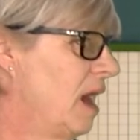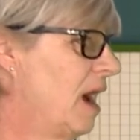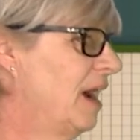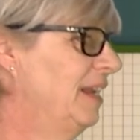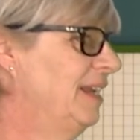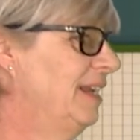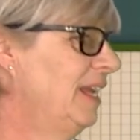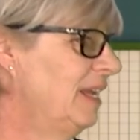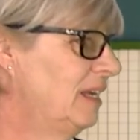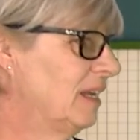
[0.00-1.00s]
I
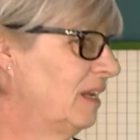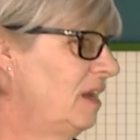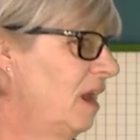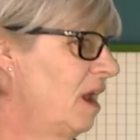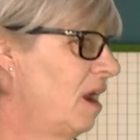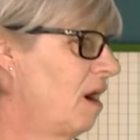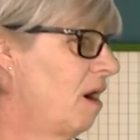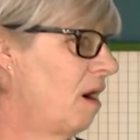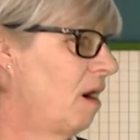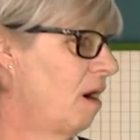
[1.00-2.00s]
needed
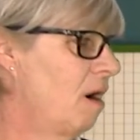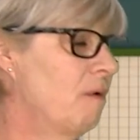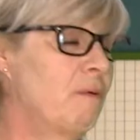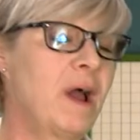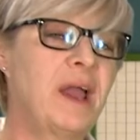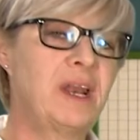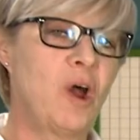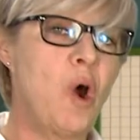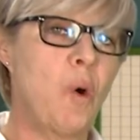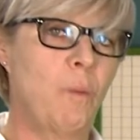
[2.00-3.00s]
a ride
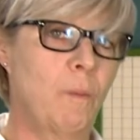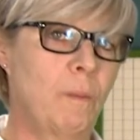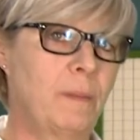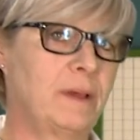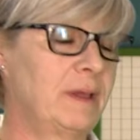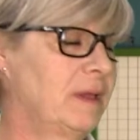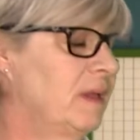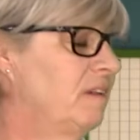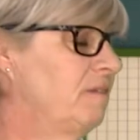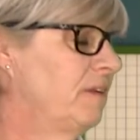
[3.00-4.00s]
home.
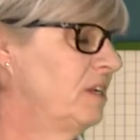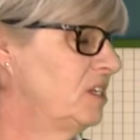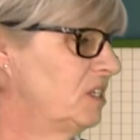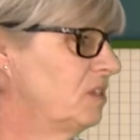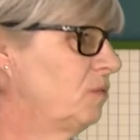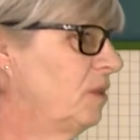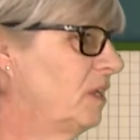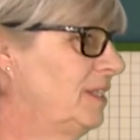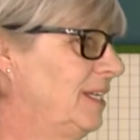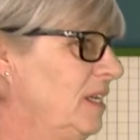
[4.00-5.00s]
It finishes with
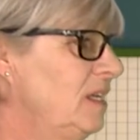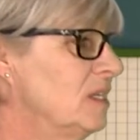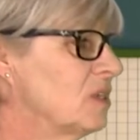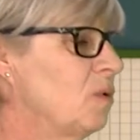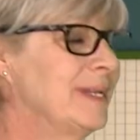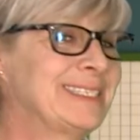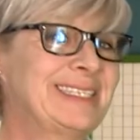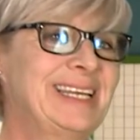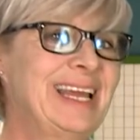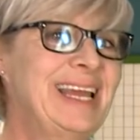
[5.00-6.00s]
a D, so it's
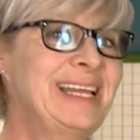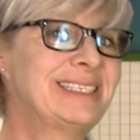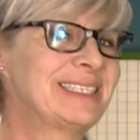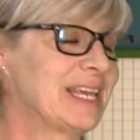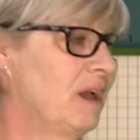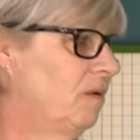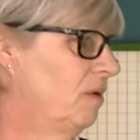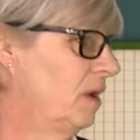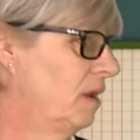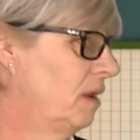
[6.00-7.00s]
the id sound.